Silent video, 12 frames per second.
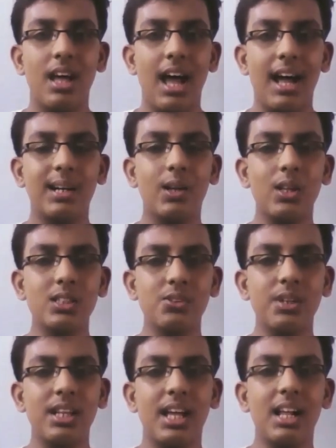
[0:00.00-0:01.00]
And also
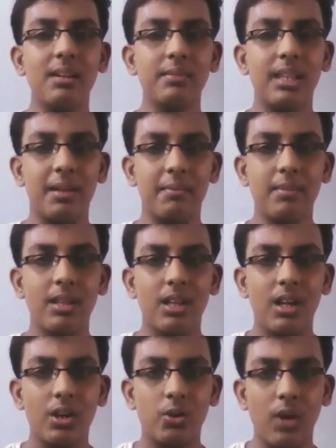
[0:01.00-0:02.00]
it helped them
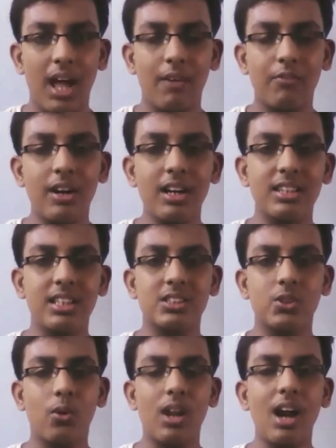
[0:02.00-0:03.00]
to avert the
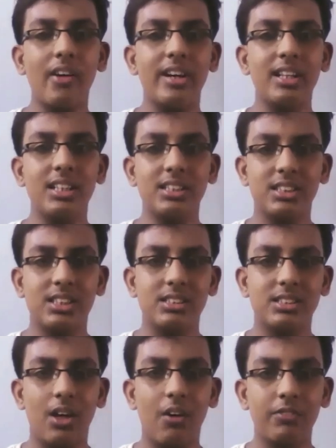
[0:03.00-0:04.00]
solar
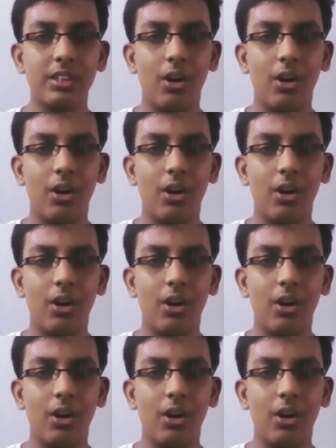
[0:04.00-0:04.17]
radiations of the